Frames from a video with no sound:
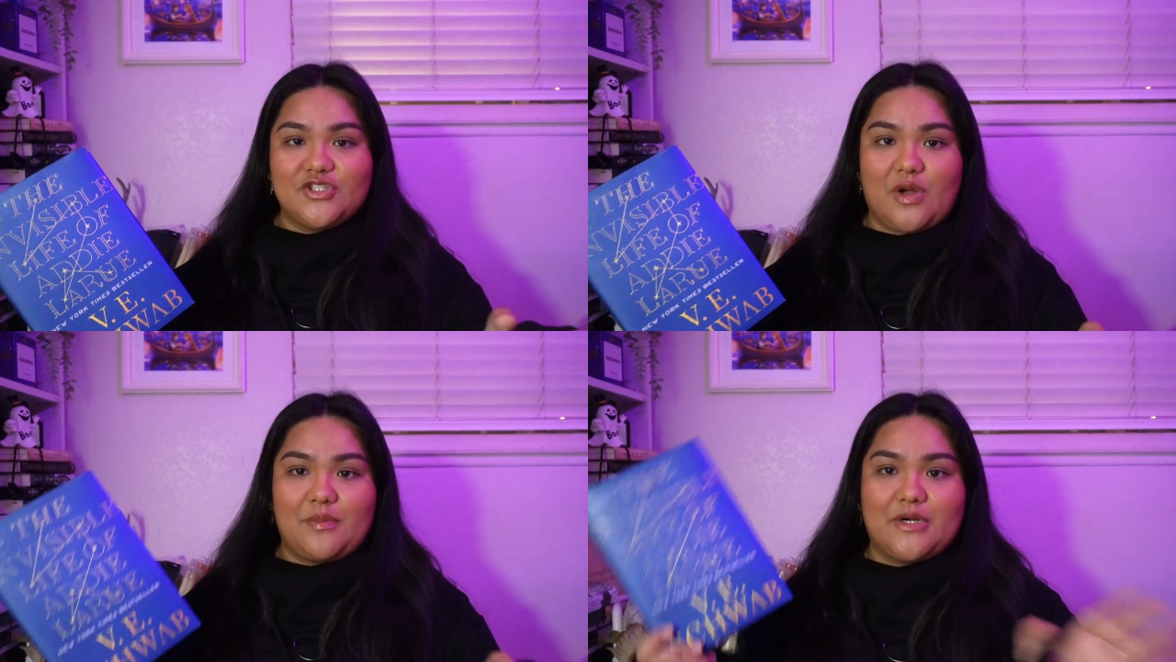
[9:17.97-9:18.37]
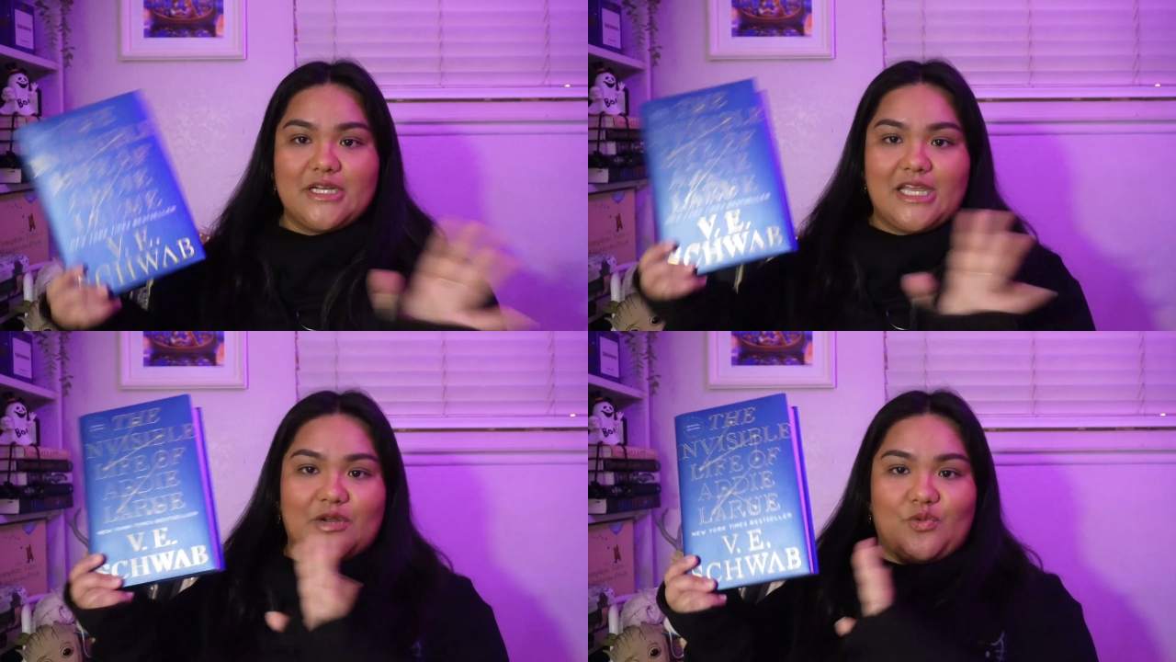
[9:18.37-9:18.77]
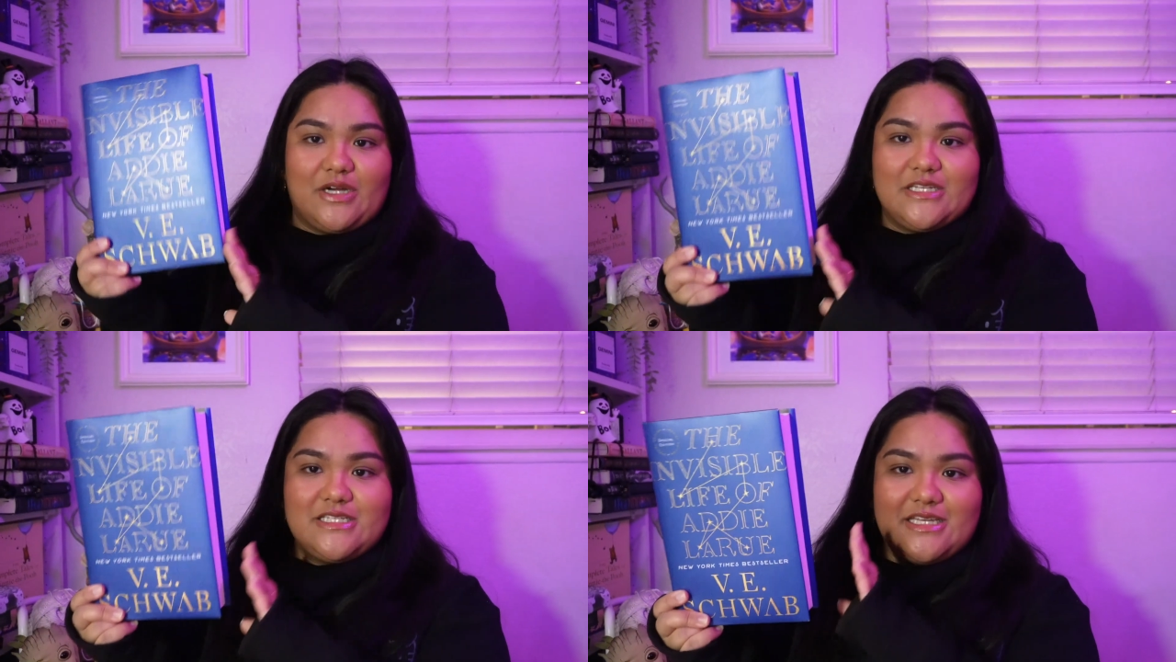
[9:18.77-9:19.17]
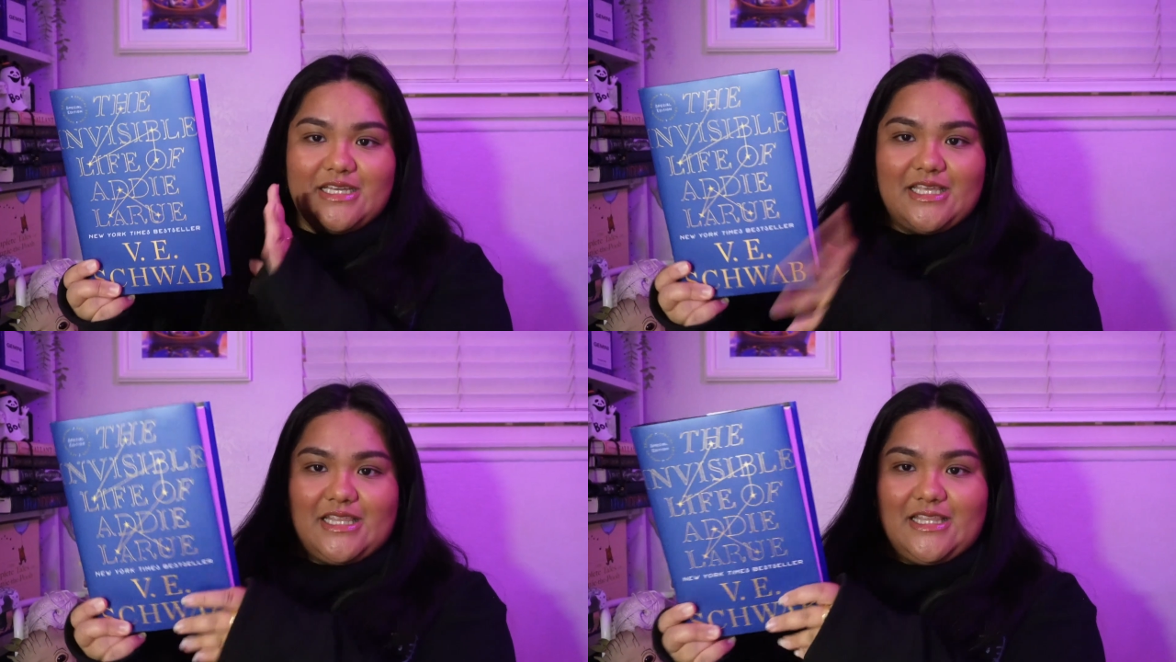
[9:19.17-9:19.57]
Schwab book, and I want
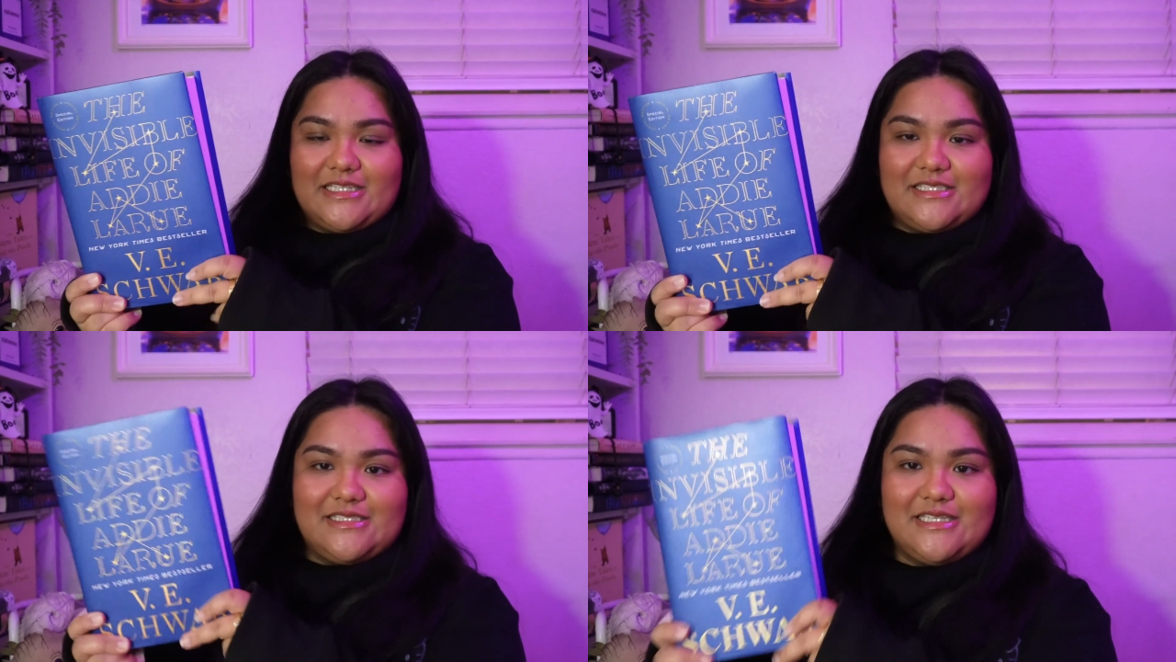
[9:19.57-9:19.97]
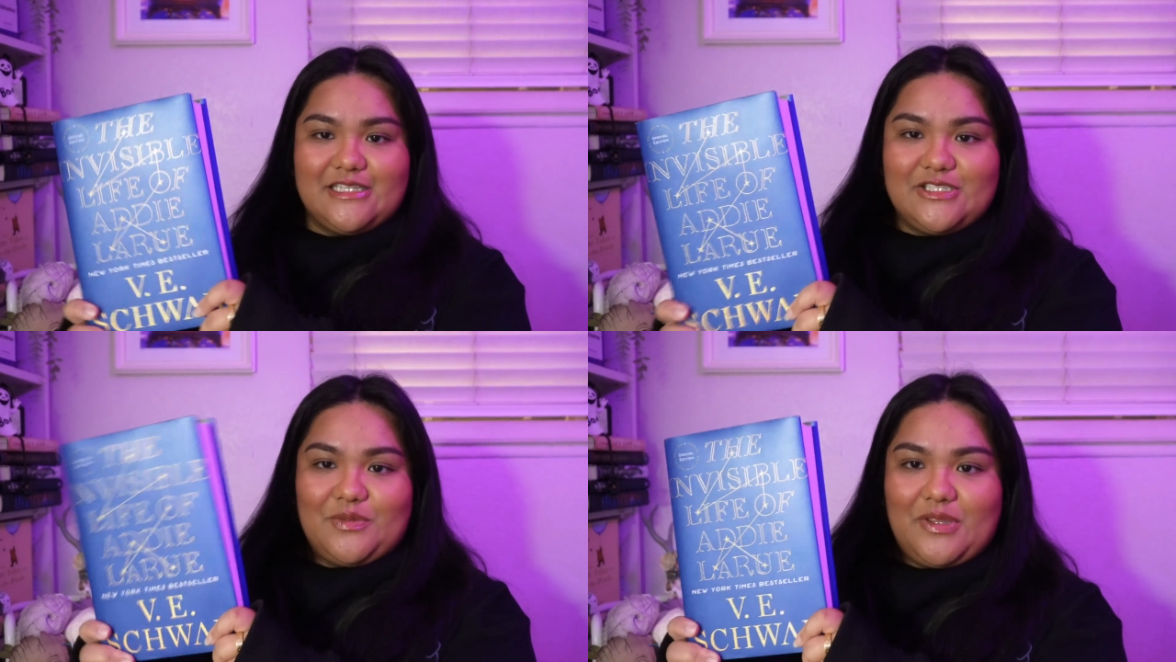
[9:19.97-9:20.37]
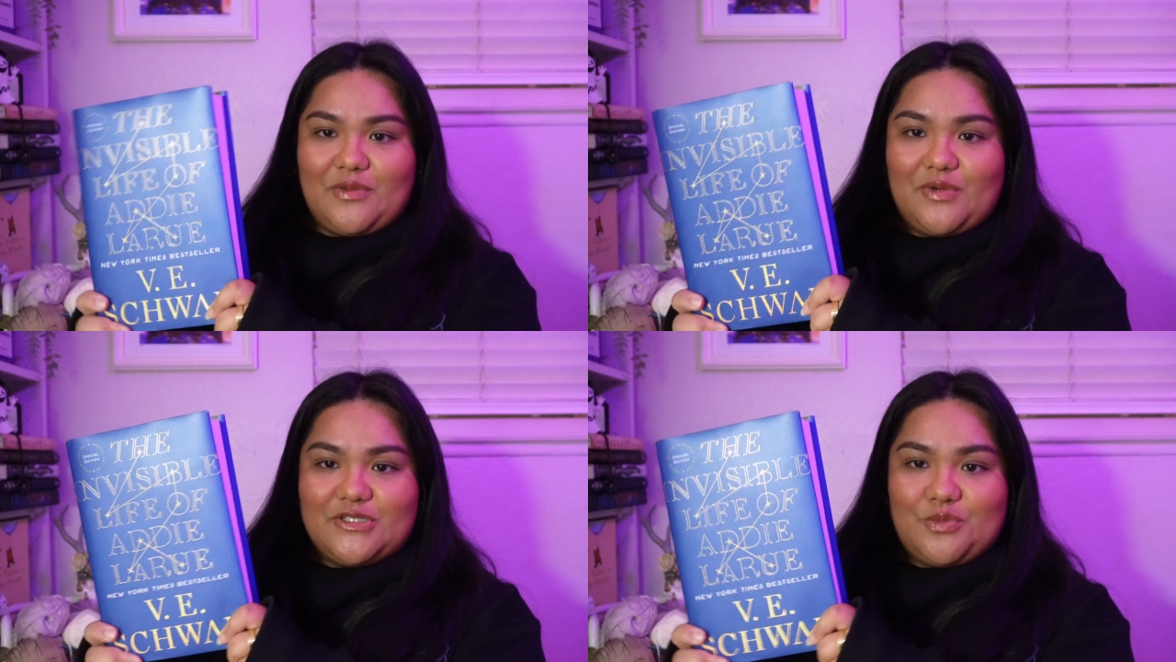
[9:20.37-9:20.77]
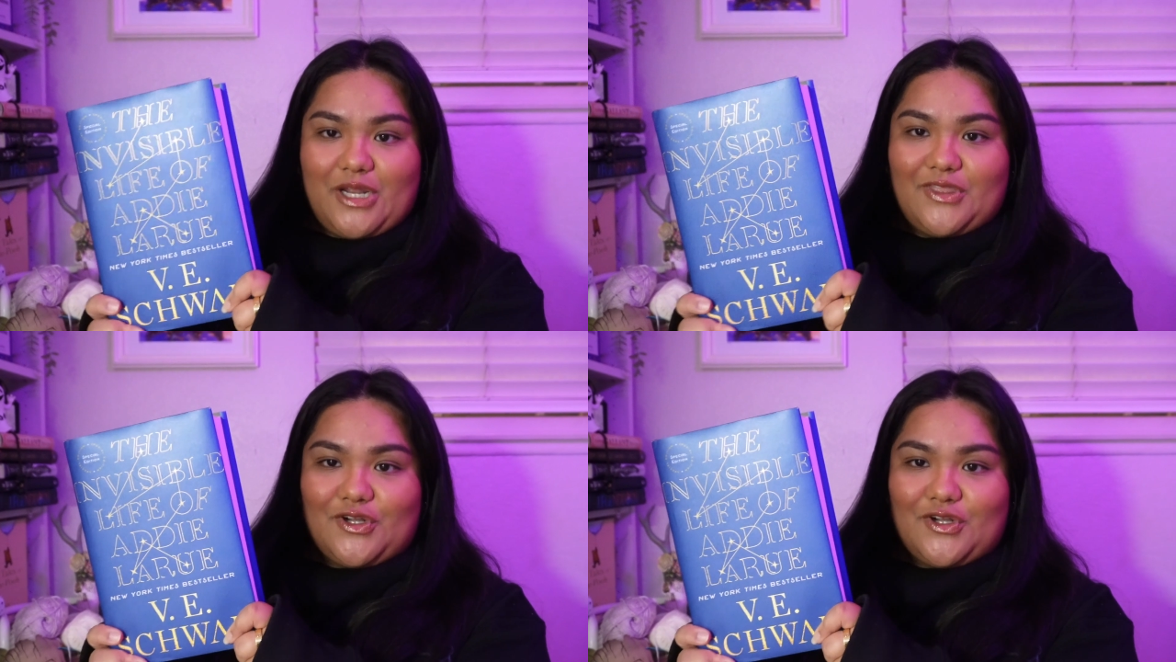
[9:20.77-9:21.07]
this to be the one to break the